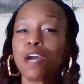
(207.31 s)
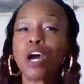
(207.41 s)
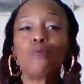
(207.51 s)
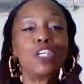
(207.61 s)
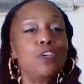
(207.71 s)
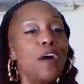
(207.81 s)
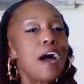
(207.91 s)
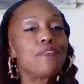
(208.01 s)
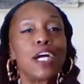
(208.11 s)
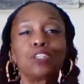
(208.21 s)
when you have
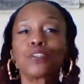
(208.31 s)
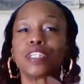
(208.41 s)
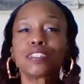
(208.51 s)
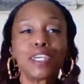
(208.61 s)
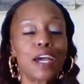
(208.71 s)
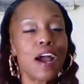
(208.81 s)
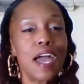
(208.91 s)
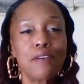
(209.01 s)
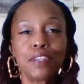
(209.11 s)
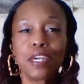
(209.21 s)
that trust in our
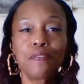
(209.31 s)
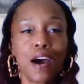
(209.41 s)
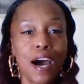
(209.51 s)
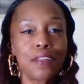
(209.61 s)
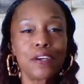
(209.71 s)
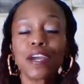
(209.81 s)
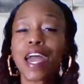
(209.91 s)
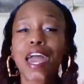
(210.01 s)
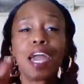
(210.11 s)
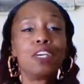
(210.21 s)
Heavenly Father
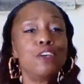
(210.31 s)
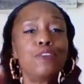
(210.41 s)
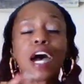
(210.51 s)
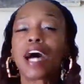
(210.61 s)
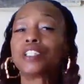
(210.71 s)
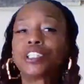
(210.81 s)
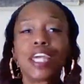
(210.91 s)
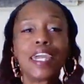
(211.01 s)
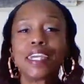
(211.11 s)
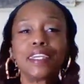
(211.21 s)
and you not
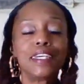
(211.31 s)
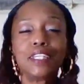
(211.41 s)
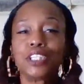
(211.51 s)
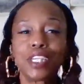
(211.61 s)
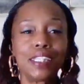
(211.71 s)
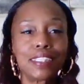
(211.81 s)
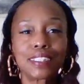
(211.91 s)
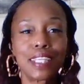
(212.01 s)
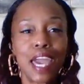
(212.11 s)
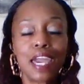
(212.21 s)
shaken in Jesus'
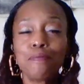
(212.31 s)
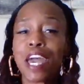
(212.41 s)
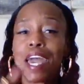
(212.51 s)
name,